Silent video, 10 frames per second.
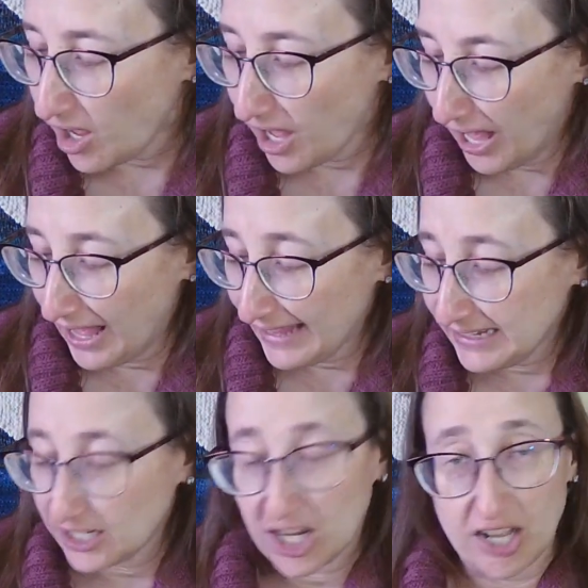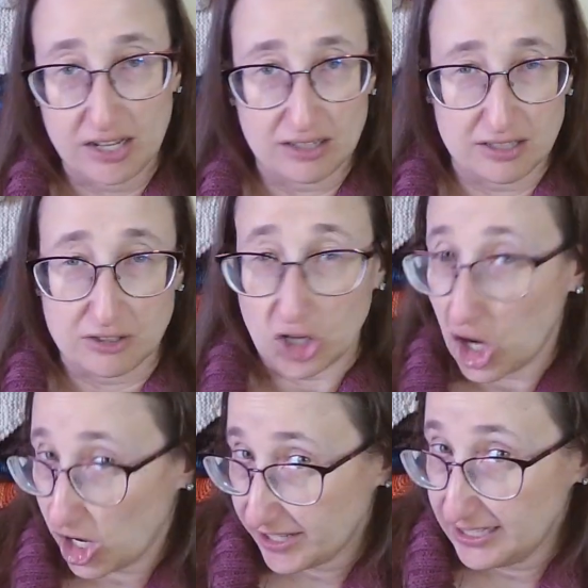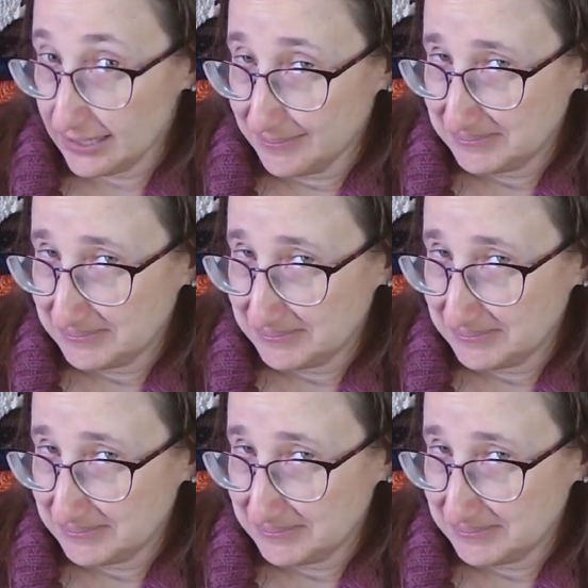I got a little cocky